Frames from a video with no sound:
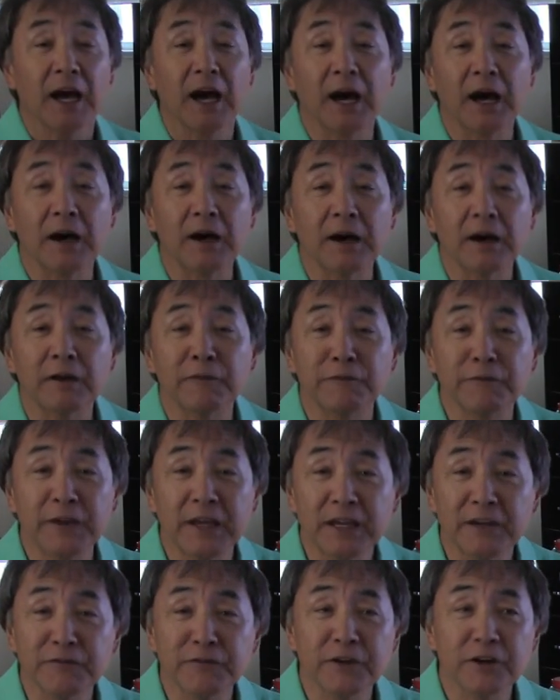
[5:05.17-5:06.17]
a
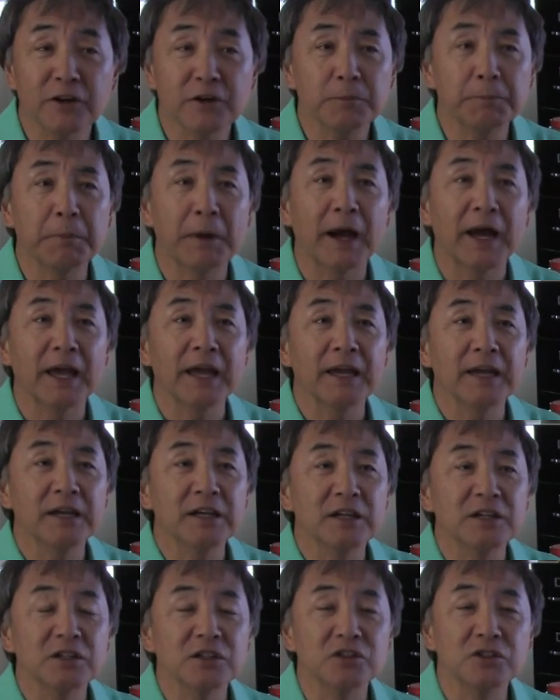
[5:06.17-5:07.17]
fanfare
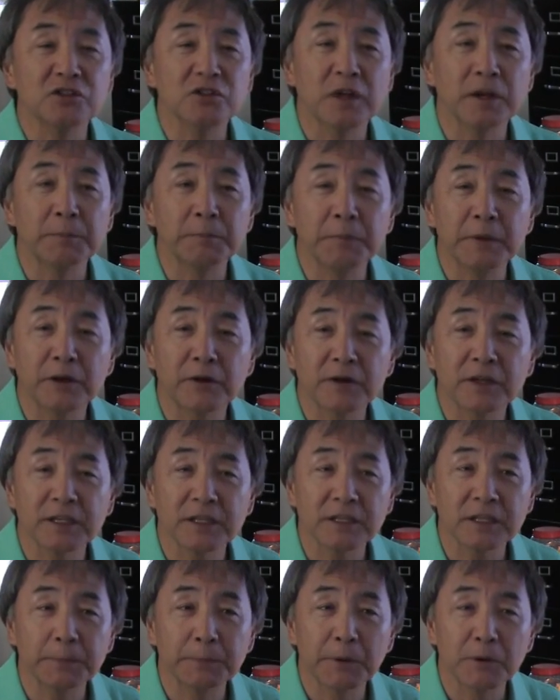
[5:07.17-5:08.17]
by
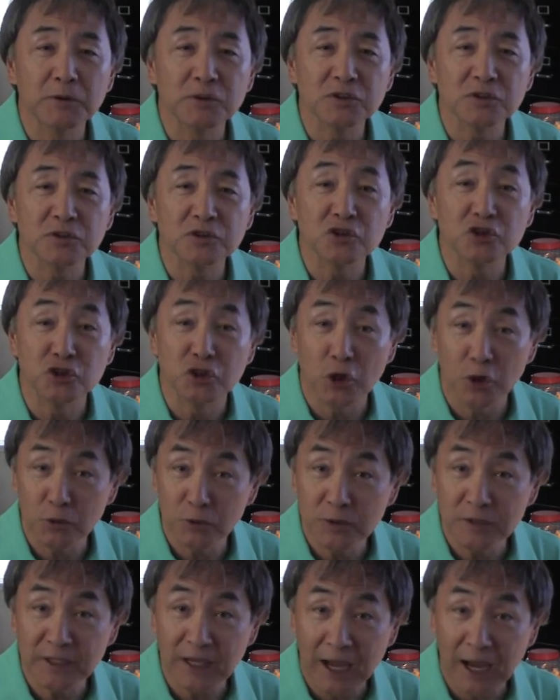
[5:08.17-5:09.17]
American composer
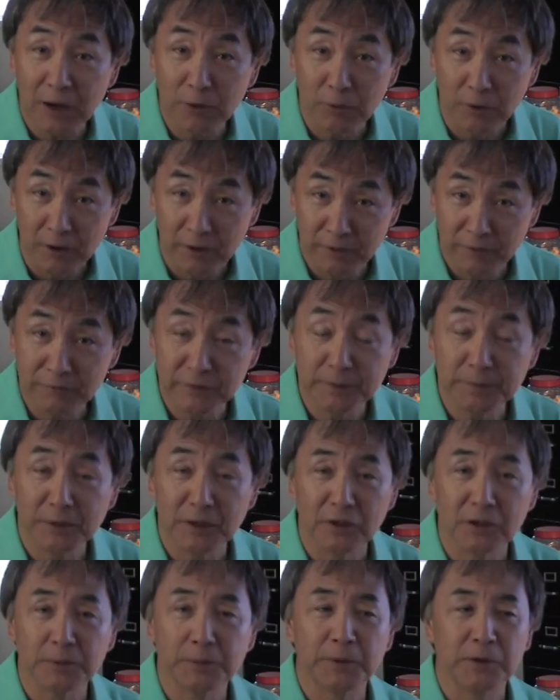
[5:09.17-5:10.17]
Joan Tower,
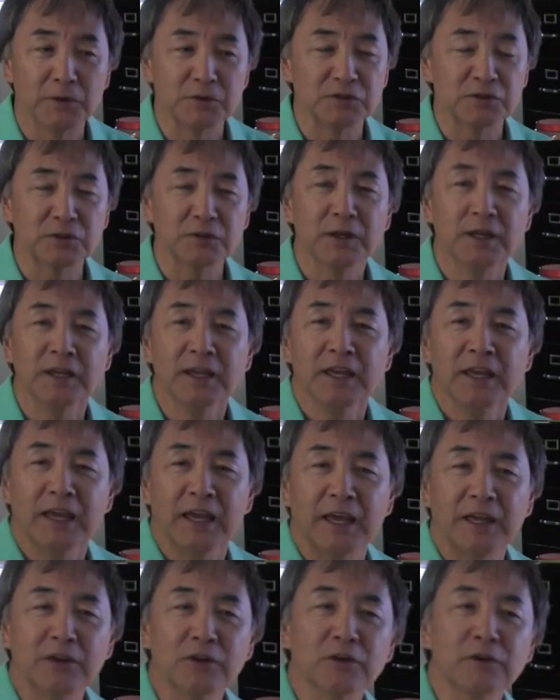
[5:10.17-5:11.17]
female composer,
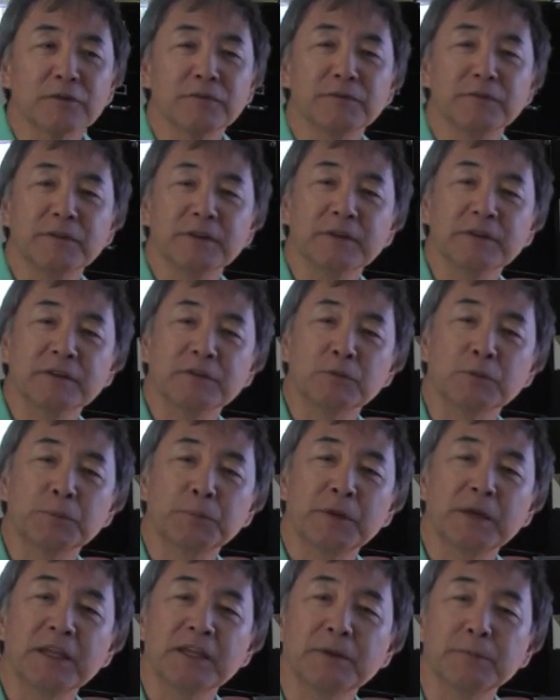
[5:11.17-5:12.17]
and we're
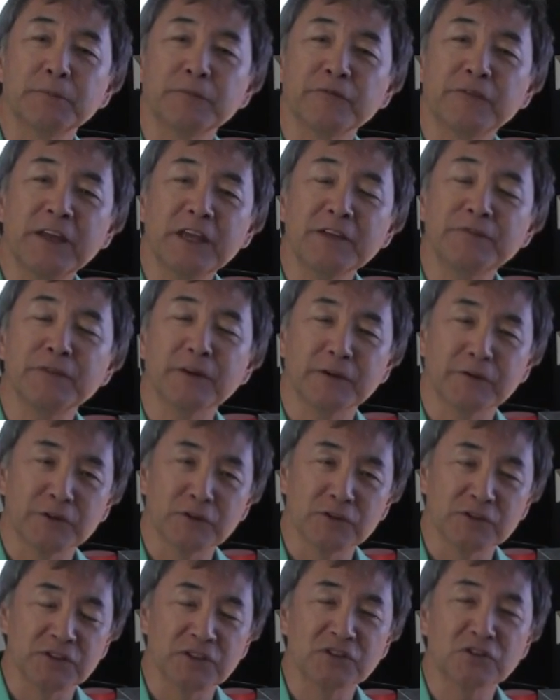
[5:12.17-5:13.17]
playing a fanfare of
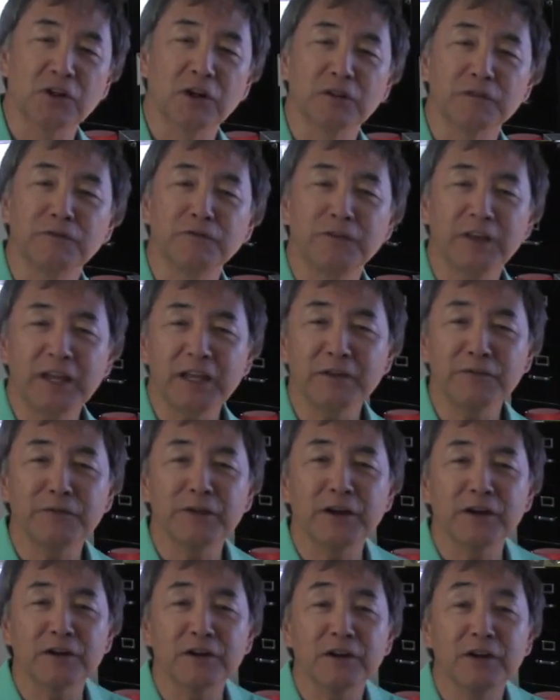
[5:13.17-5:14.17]
hers. It's called
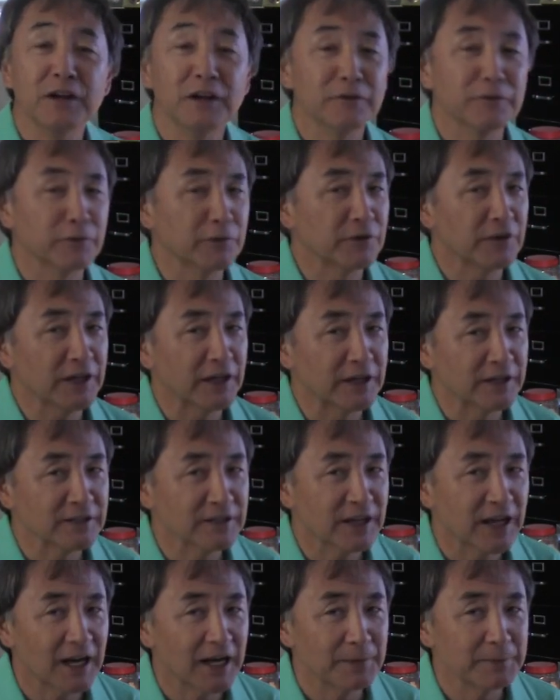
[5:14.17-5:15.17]
Fanfare for the
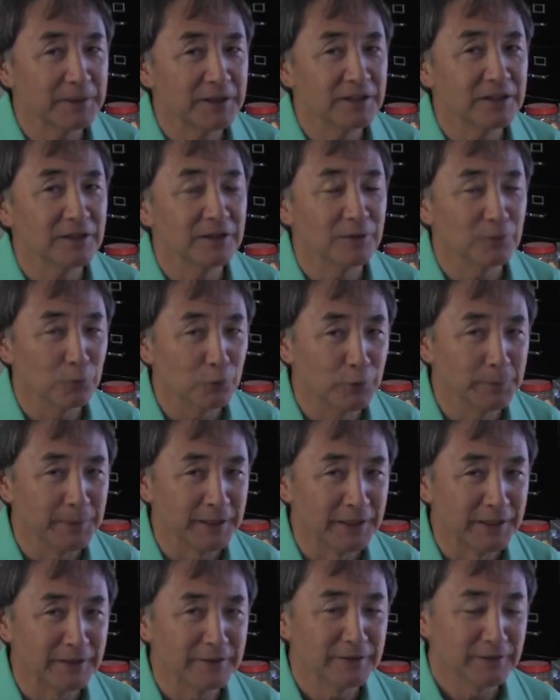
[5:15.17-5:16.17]
Uncommon
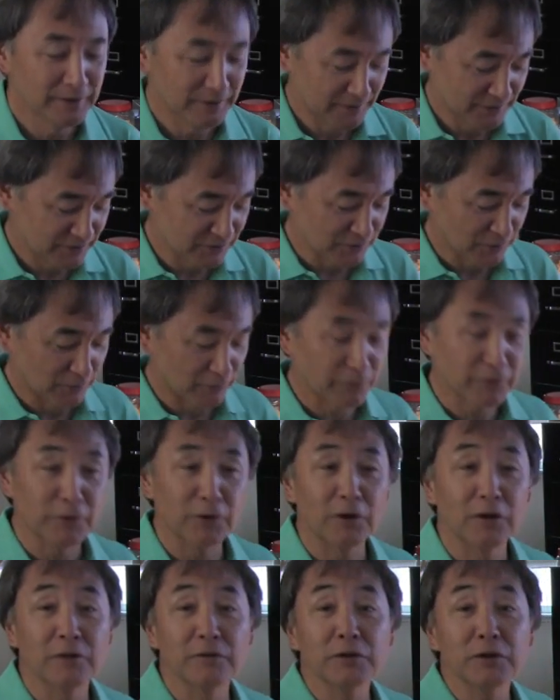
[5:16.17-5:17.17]
Woman. So for
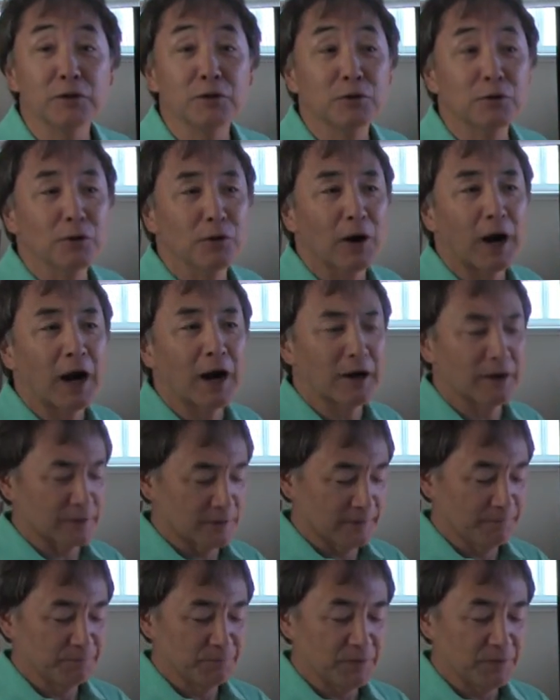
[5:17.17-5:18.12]
all of you who are